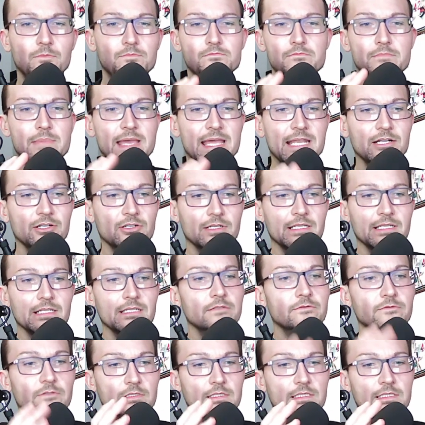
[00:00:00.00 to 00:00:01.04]
men are
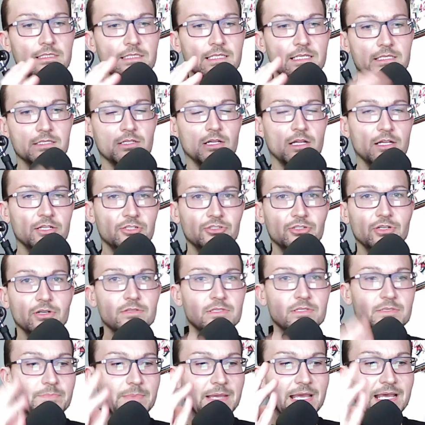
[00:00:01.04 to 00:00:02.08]
evil and testosterone
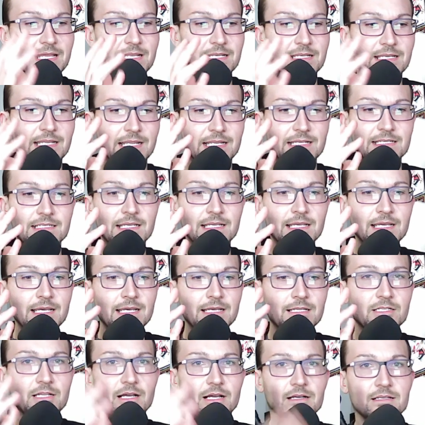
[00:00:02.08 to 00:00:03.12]
is bad and
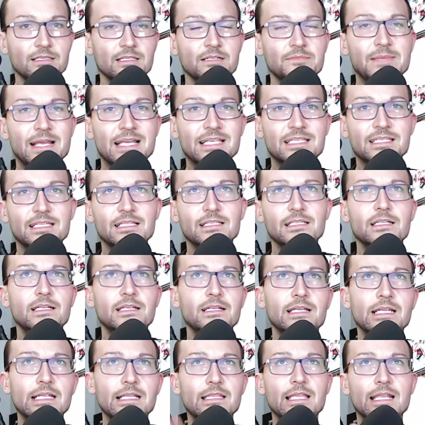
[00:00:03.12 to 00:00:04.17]
toxic
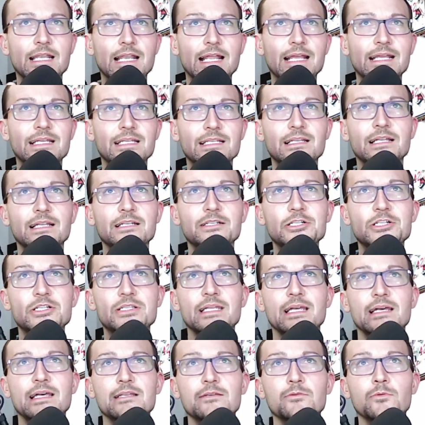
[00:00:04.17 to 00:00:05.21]
masculinity, then I could
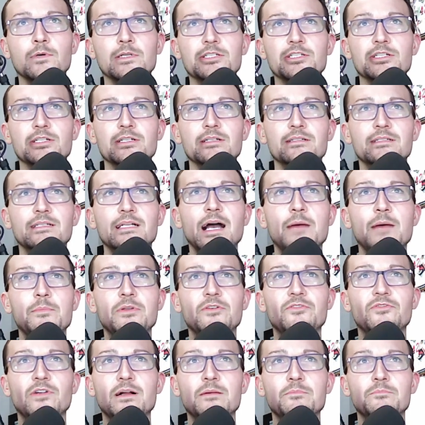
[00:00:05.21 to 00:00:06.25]
understand what you're
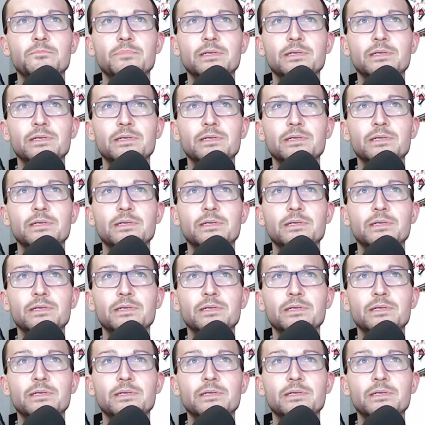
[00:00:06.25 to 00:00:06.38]
coming from.